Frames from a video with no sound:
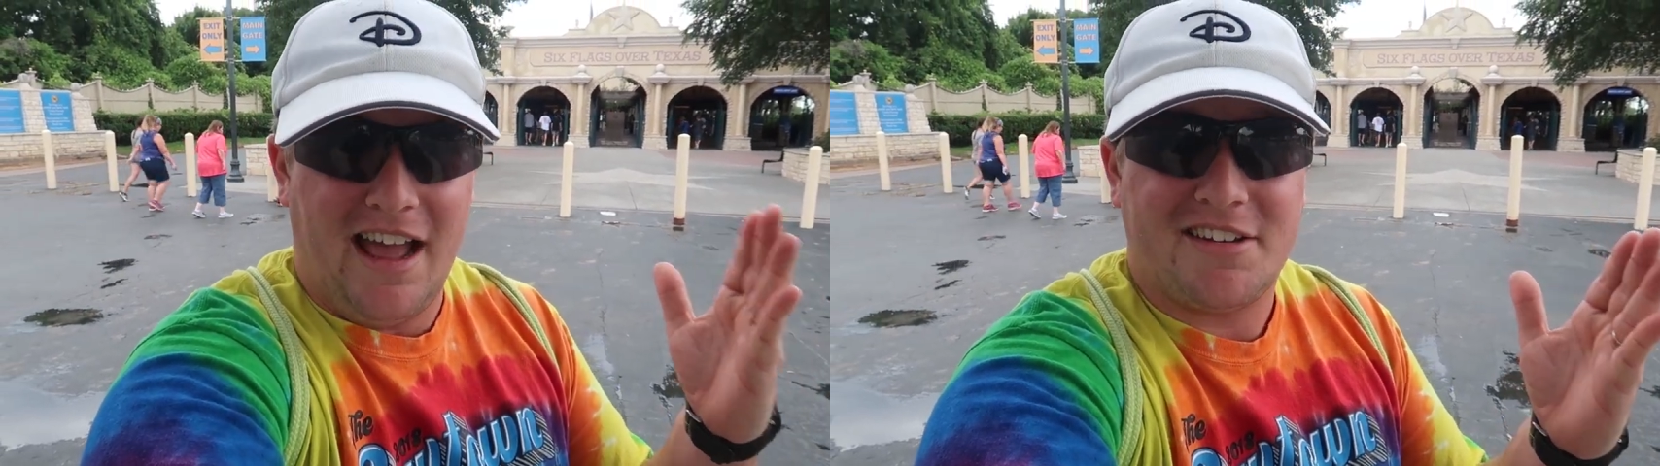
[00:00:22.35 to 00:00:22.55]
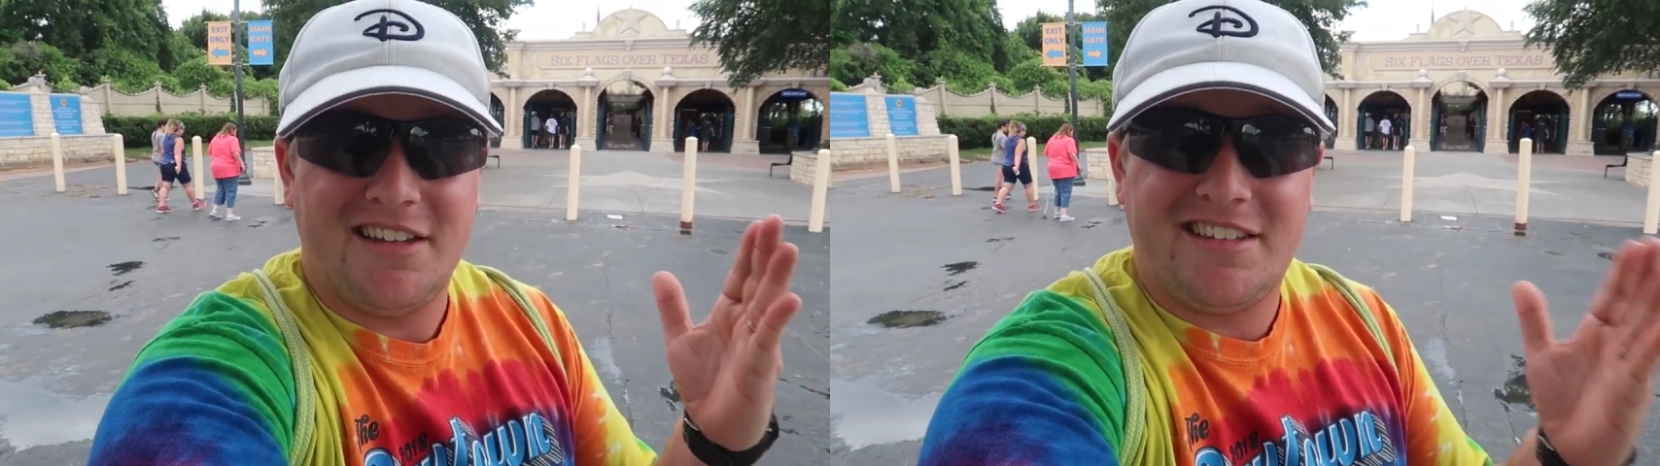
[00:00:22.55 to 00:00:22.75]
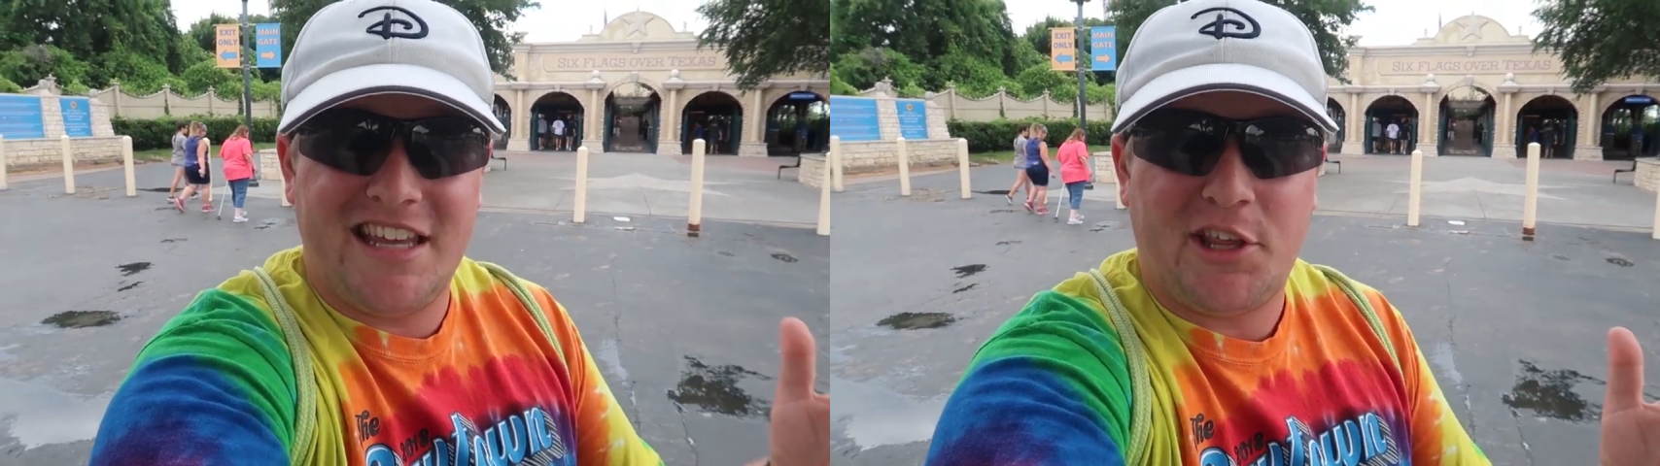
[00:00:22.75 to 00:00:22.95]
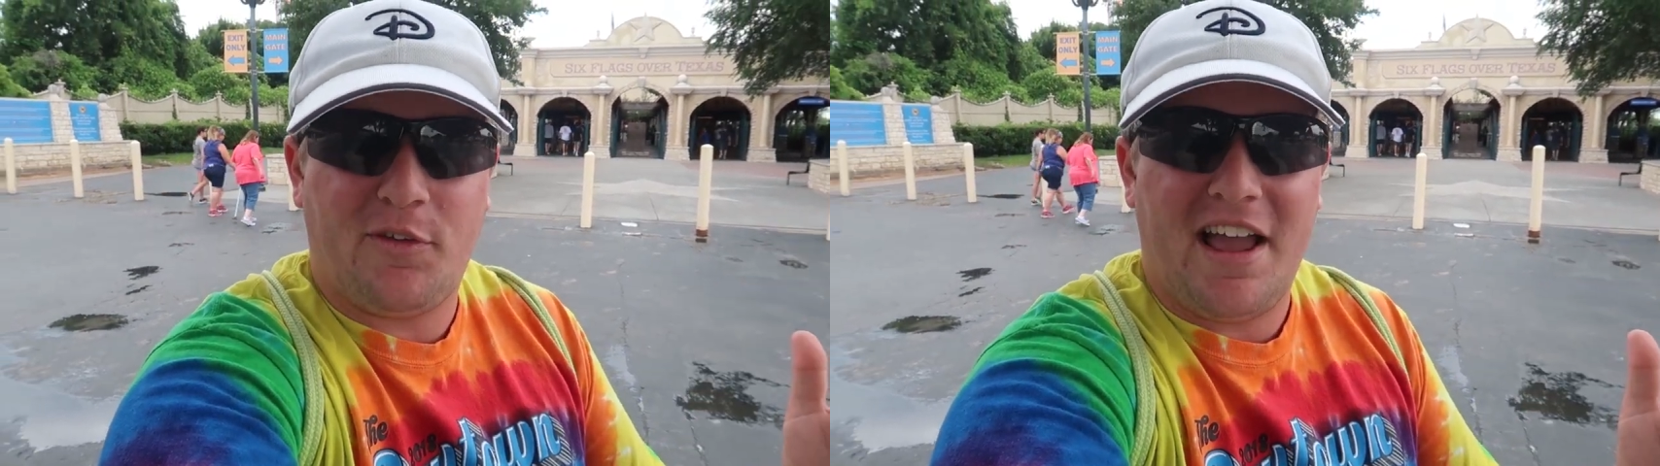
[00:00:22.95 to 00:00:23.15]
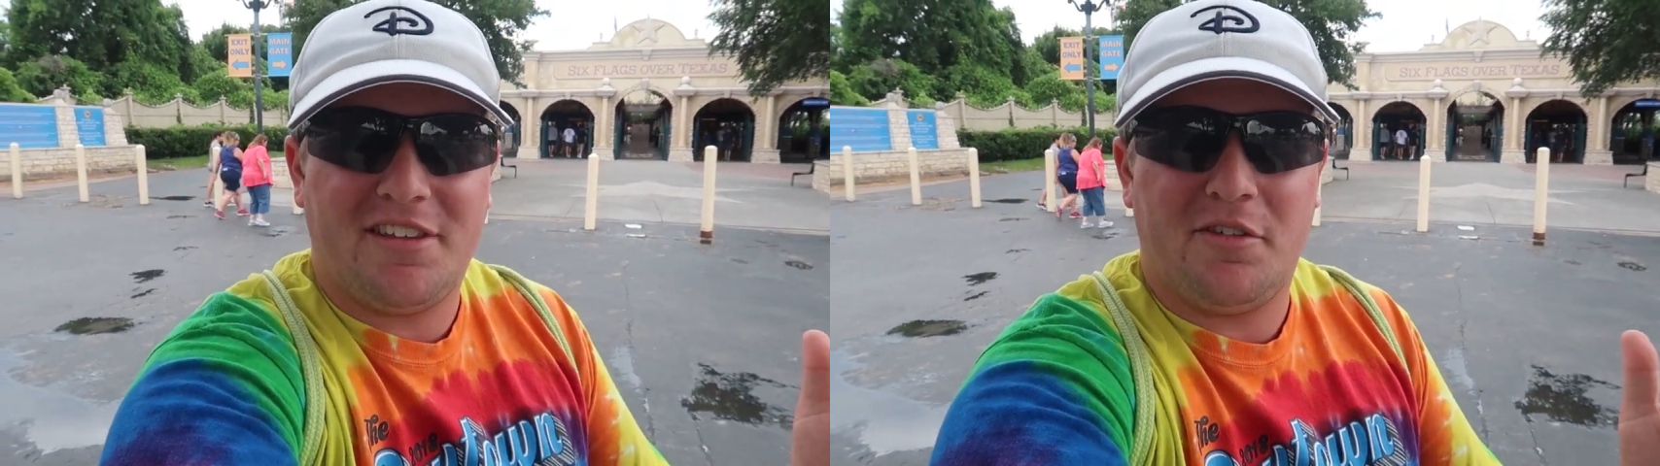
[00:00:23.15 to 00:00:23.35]
actually Six
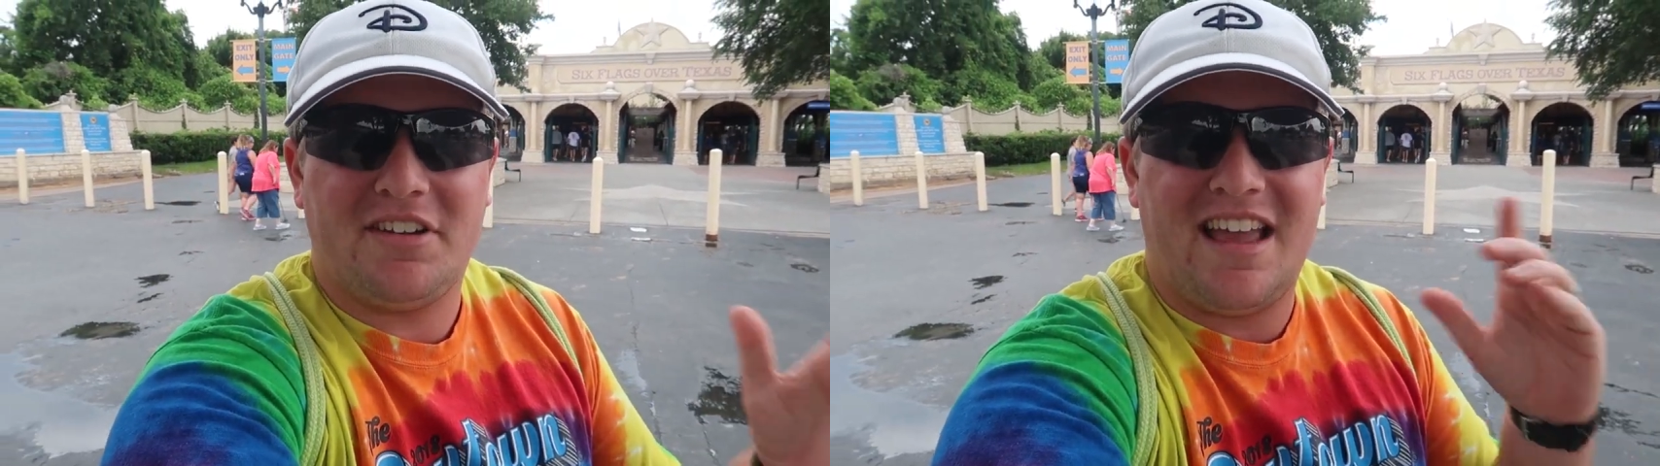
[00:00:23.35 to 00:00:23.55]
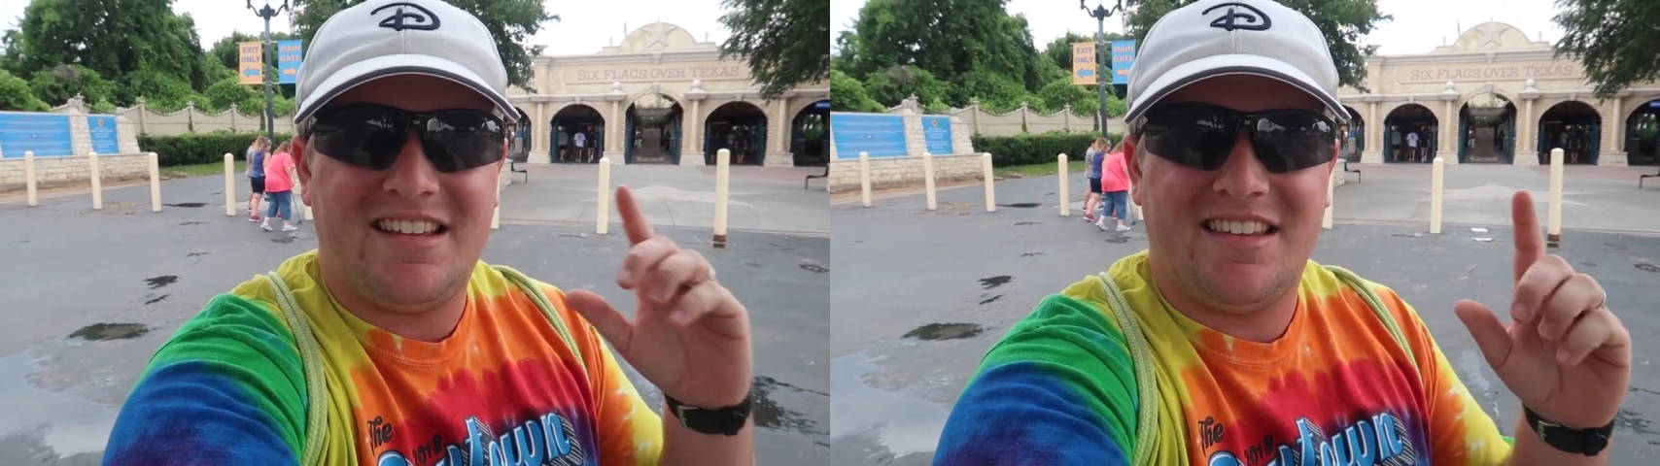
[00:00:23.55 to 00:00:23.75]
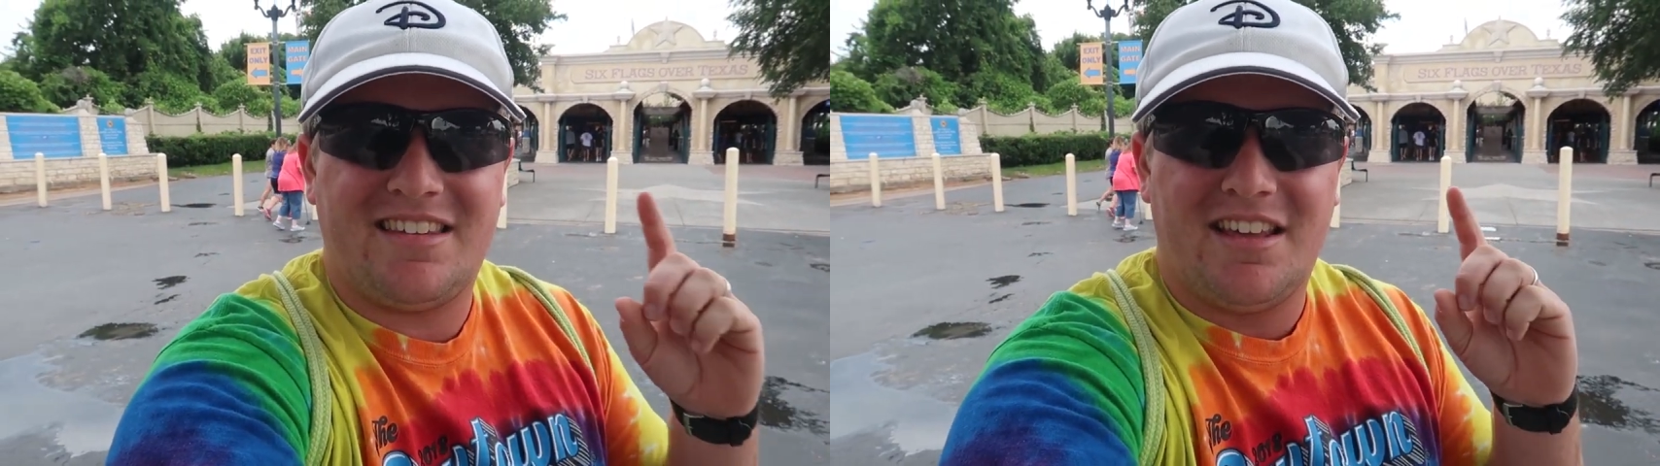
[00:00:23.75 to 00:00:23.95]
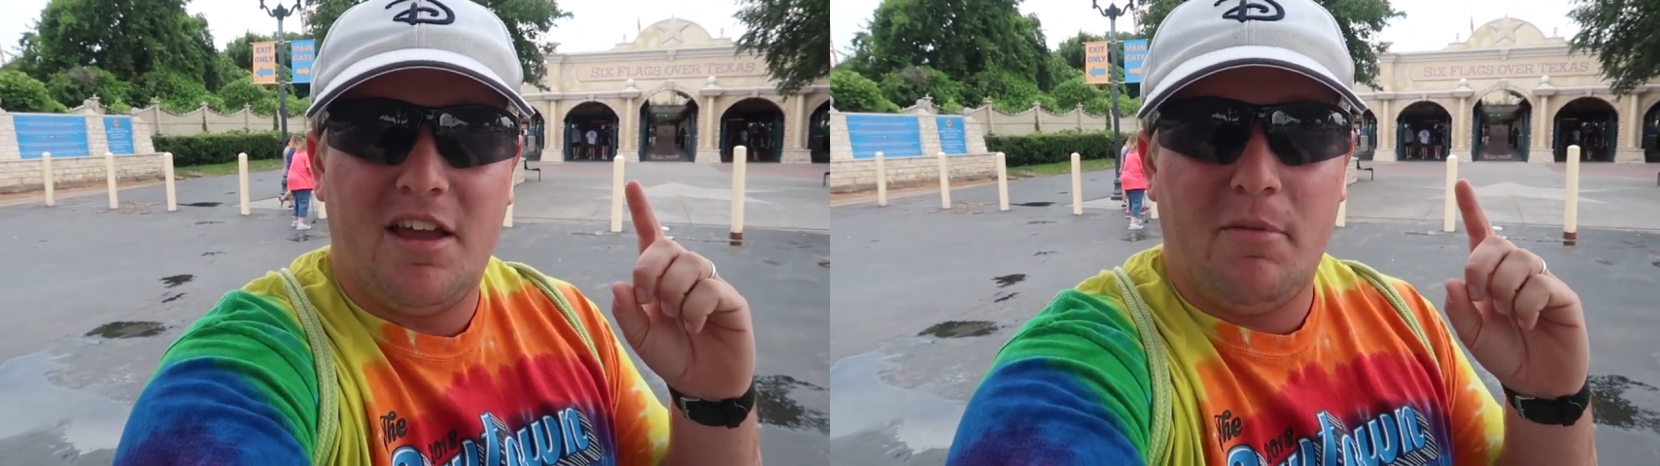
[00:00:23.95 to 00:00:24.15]
Flags Over Texas.